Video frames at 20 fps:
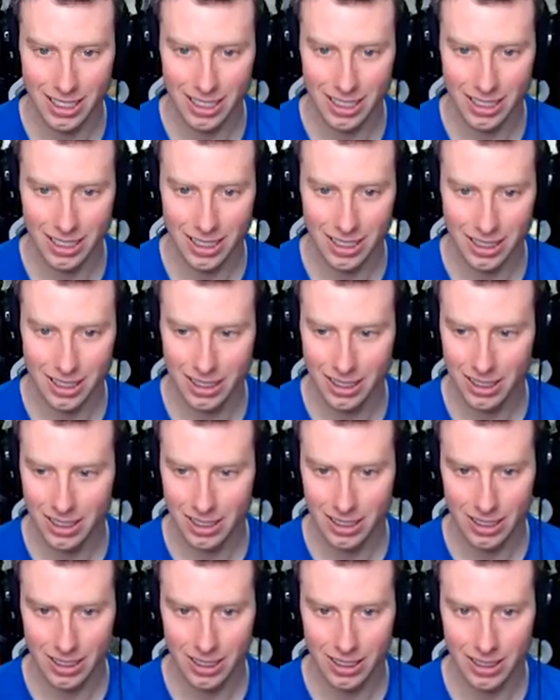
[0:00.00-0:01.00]

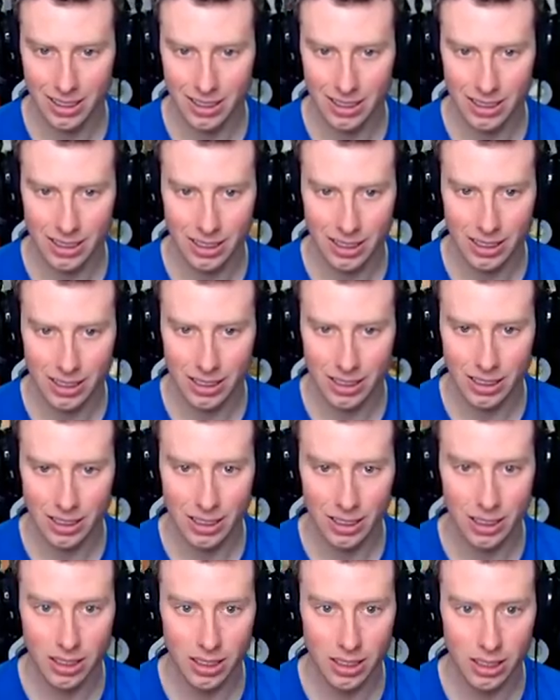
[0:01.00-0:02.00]

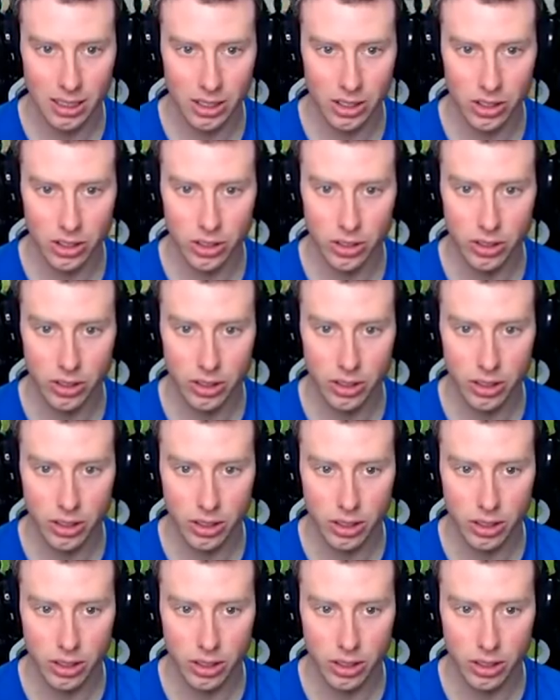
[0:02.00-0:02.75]
(silence)